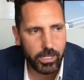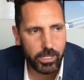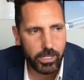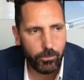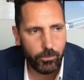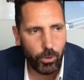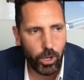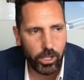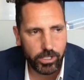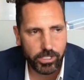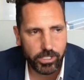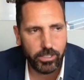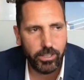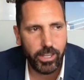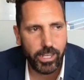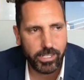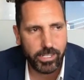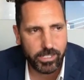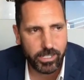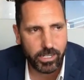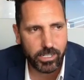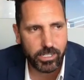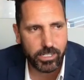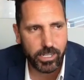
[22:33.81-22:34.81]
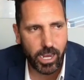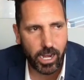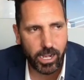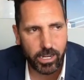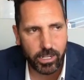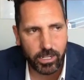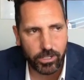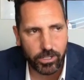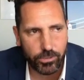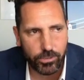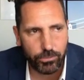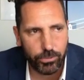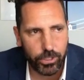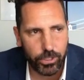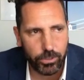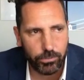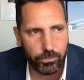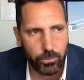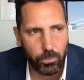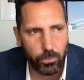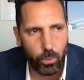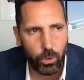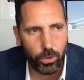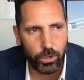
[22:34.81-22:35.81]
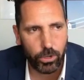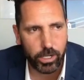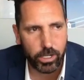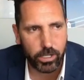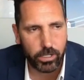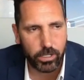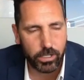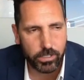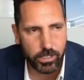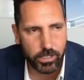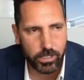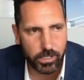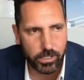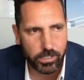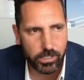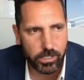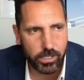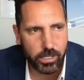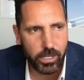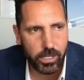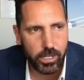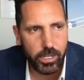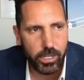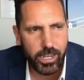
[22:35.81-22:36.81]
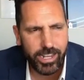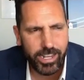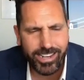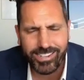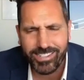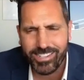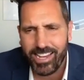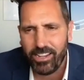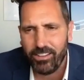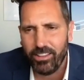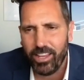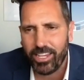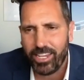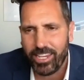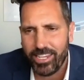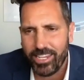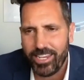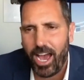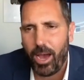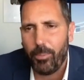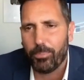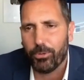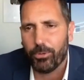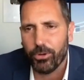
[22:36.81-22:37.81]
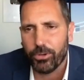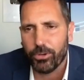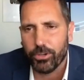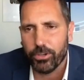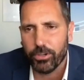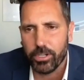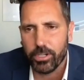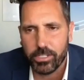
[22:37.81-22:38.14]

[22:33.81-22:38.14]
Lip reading: while it's less exciting, it's really rewarding because it sounds like a yacht broker.